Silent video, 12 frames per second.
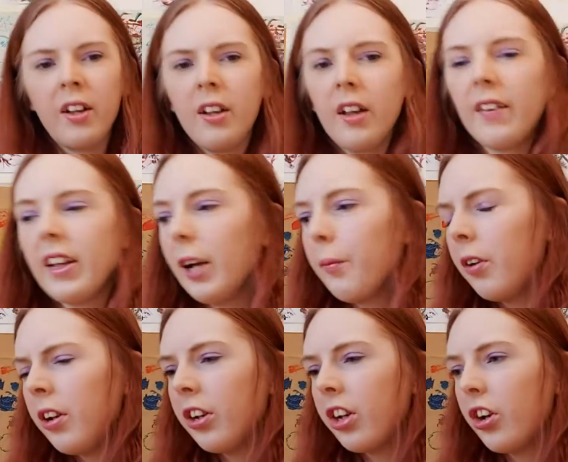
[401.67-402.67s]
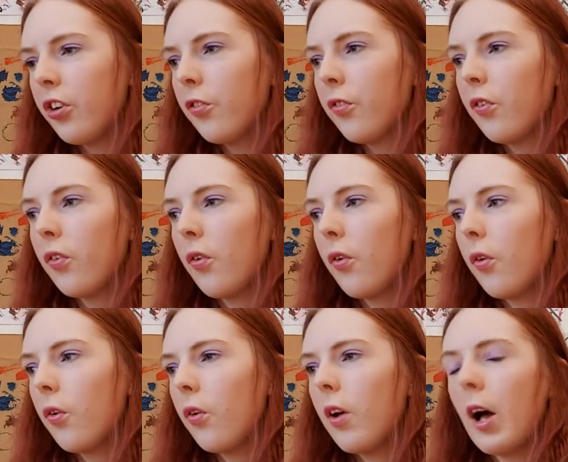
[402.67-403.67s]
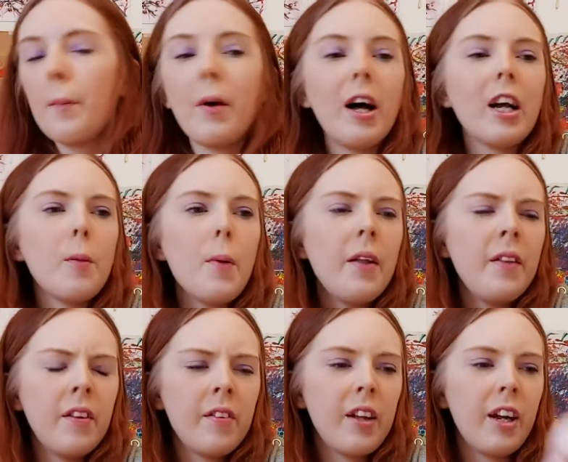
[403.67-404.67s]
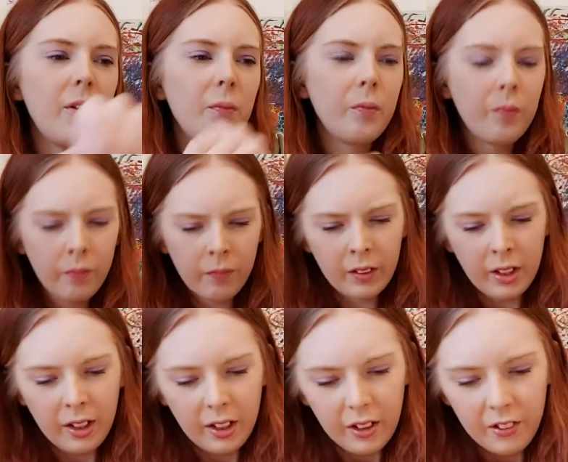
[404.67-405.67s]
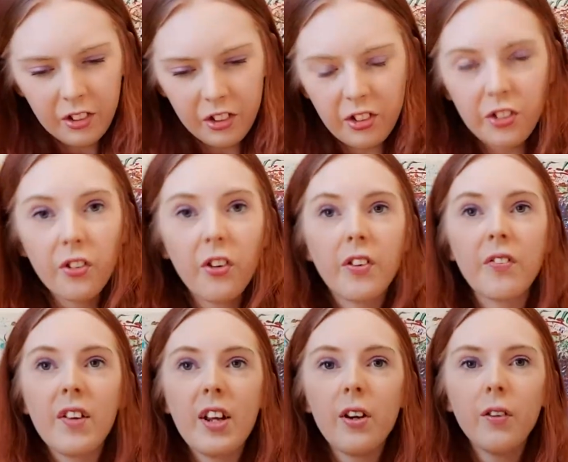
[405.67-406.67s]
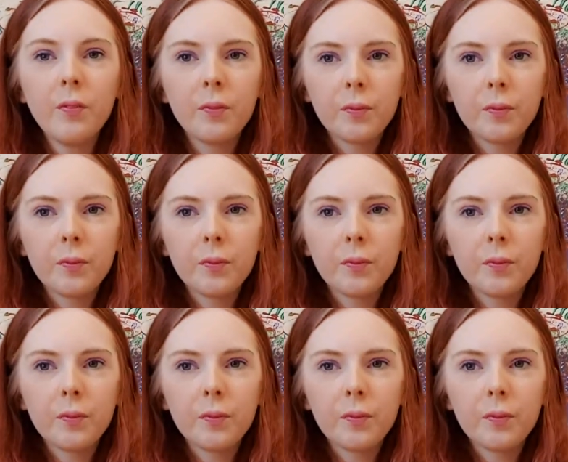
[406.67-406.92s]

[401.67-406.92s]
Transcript: I think I'm going to go for a marker pen this time, just to draw the feet on.